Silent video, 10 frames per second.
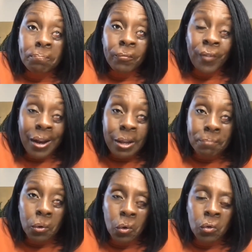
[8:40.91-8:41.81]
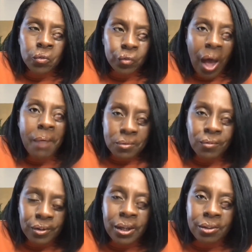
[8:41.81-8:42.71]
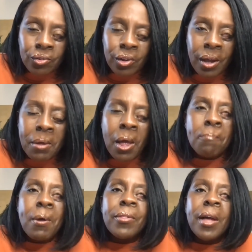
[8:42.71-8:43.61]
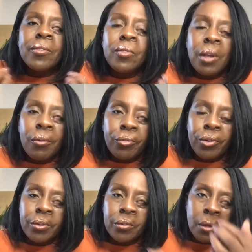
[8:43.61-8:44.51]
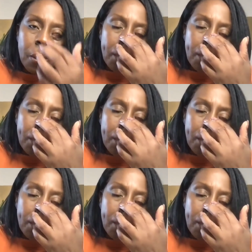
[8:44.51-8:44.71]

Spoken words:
valuable types of leadership, but they're different.